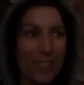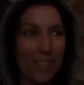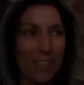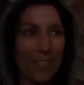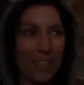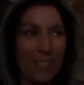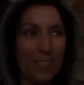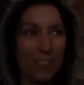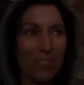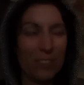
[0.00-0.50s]

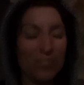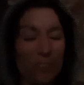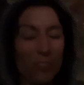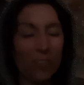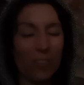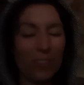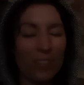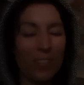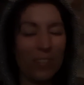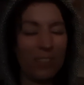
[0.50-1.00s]

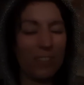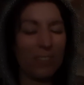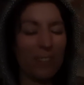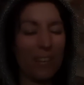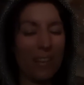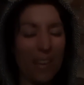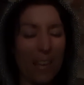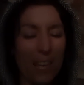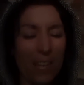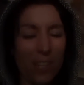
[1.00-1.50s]
eat
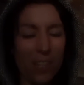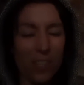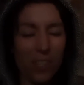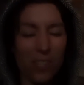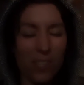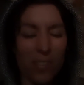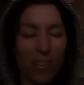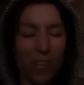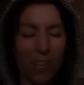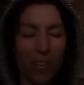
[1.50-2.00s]

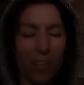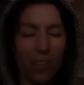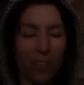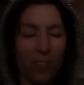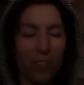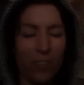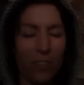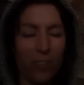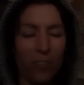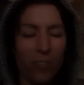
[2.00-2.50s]
less,
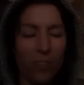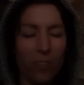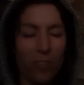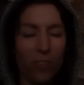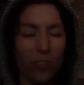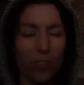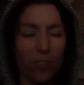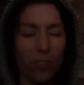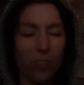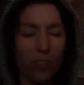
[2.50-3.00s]
and
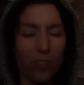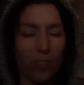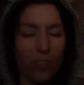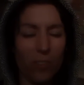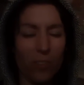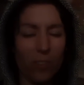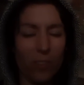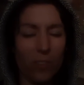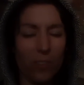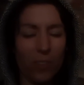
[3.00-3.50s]

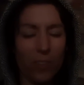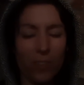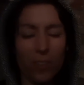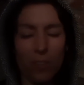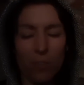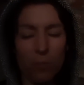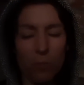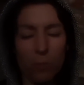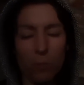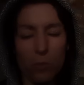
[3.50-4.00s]
that
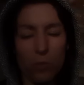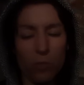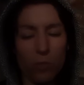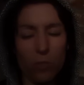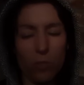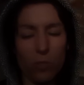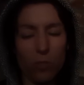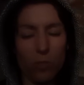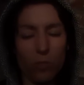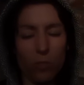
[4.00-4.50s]
gives me
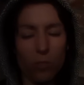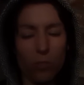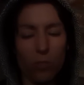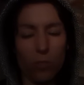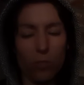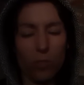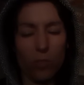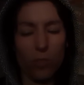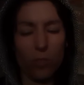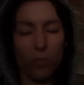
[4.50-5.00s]

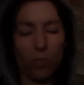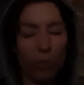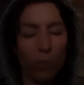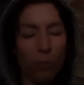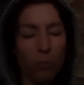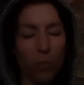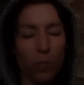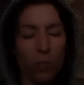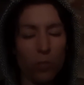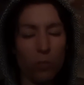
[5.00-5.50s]
so
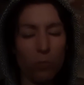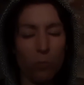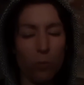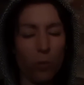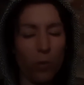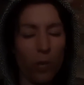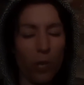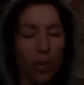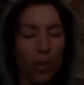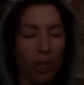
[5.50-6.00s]
much
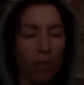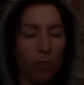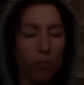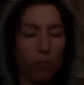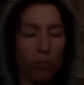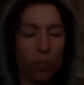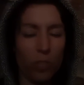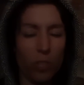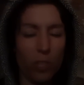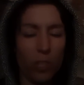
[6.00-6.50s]
more
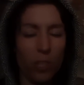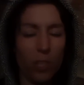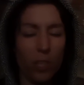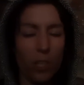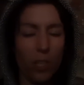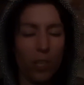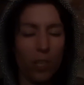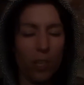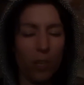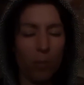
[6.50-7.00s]
energy.
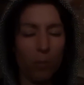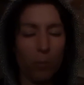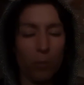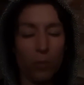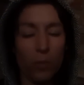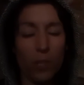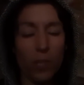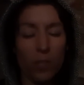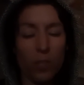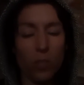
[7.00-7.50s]
But
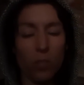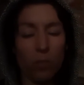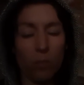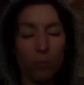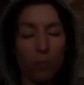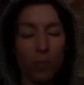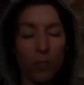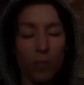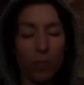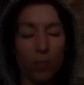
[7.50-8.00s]
that's
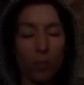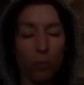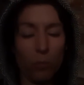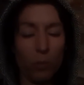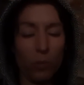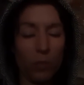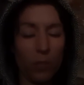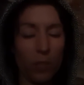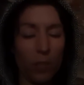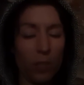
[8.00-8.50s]
something that we
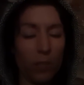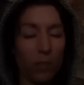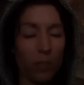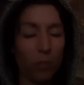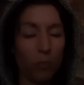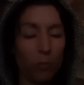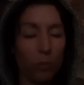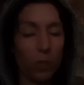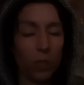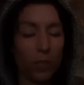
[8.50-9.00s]
think
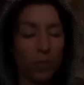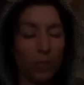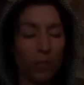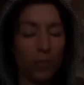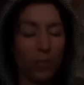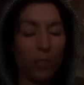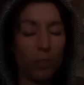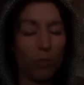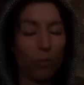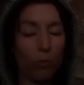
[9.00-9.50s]
that we
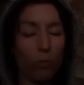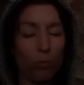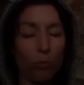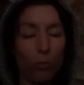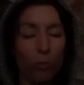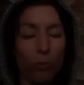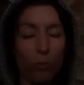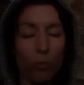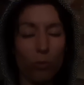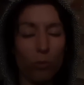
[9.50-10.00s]
need to do
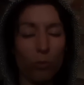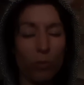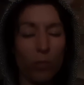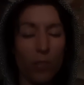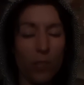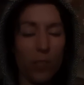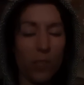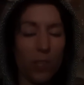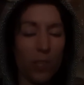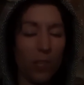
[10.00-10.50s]
too.
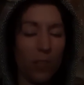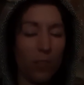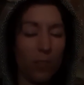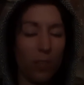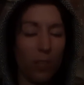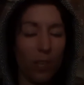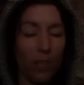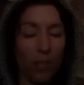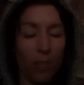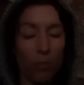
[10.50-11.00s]
It's
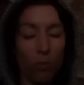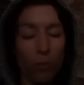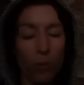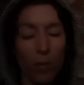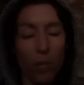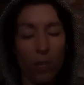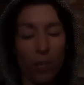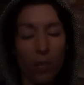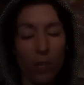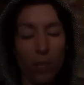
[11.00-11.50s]
eating and
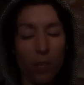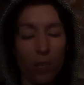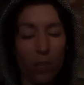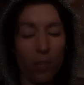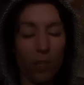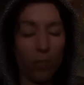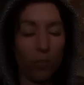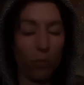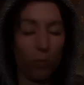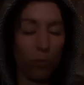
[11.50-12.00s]
drinking
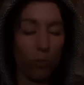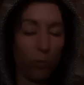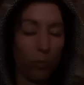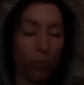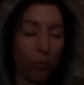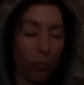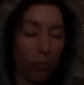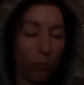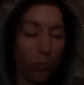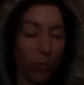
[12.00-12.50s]
at a
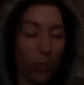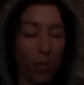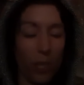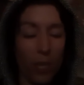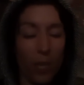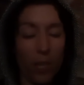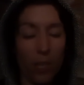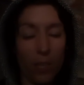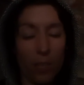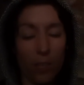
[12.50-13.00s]
certain
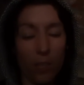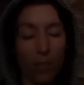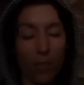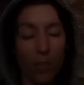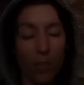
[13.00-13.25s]
way and